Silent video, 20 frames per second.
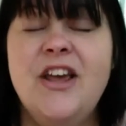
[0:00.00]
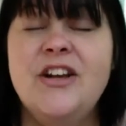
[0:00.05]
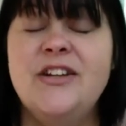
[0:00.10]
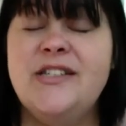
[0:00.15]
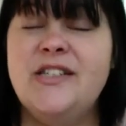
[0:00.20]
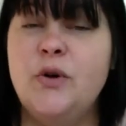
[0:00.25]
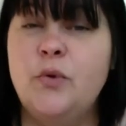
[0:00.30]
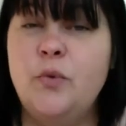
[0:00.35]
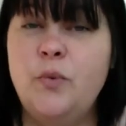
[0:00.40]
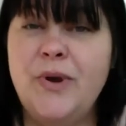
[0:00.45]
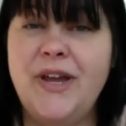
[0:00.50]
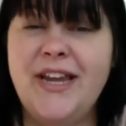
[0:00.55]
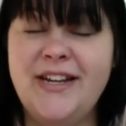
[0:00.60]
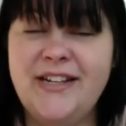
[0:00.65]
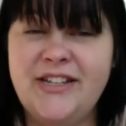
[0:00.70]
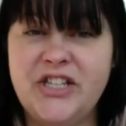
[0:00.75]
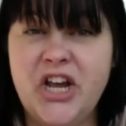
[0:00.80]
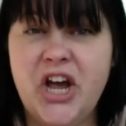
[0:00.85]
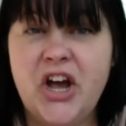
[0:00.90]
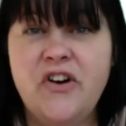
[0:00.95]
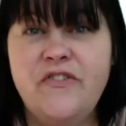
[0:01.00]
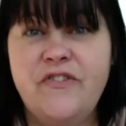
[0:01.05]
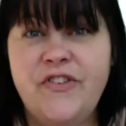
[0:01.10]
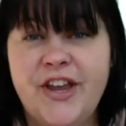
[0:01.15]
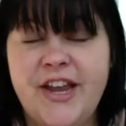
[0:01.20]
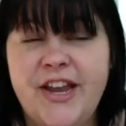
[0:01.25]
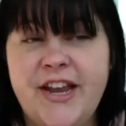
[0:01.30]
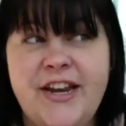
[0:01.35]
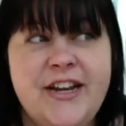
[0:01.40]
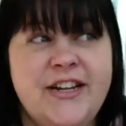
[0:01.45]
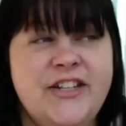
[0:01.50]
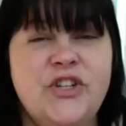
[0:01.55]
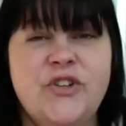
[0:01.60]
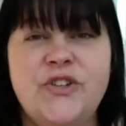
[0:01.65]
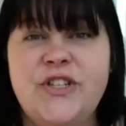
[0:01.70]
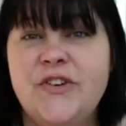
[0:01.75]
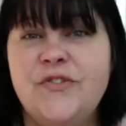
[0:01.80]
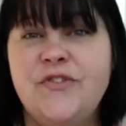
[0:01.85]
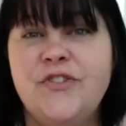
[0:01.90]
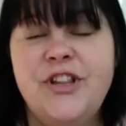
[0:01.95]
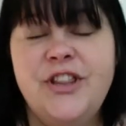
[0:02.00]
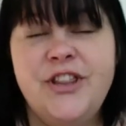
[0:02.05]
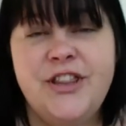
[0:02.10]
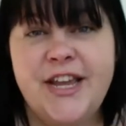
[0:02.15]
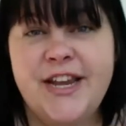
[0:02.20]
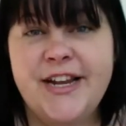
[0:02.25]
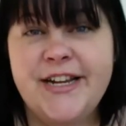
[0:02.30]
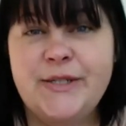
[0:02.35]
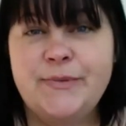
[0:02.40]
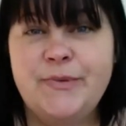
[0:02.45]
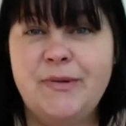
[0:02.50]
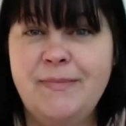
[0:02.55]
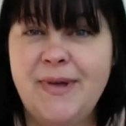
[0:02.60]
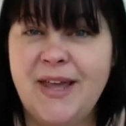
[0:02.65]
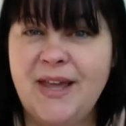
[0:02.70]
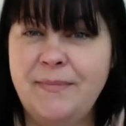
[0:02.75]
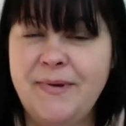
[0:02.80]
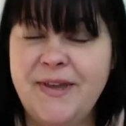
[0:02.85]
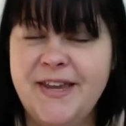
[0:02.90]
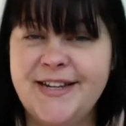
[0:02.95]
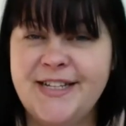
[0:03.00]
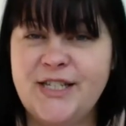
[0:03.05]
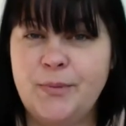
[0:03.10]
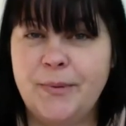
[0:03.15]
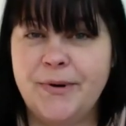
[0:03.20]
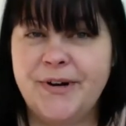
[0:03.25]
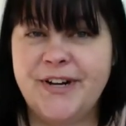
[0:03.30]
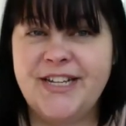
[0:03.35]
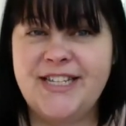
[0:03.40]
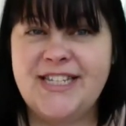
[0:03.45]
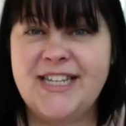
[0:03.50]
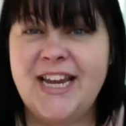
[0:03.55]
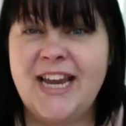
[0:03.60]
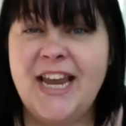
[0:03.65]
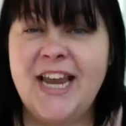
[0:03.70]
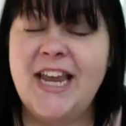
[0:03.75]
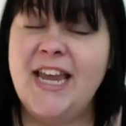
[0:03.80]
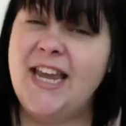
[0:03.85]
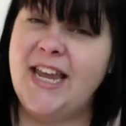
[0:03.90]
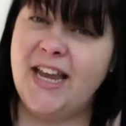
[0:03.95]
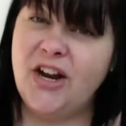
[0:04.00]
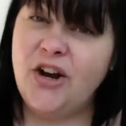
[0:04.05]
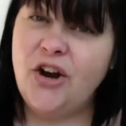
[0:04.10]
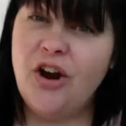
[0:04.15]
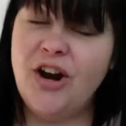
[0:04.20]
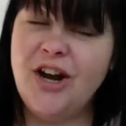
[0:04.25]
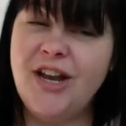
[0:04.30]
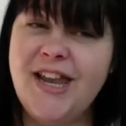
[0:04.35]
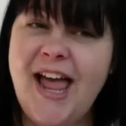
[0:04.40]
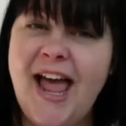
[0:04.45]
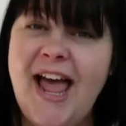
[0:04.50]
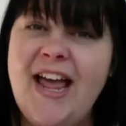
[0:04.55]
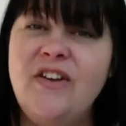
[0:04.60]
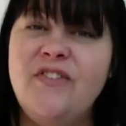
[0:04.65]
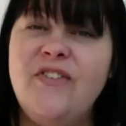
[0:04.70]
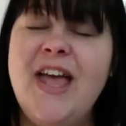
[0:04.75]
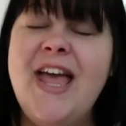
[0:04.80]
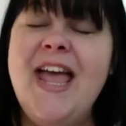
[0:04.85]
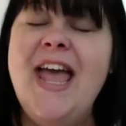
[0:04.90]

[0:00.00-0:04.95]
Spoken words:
So we dove in to different things we may be experiencing in our life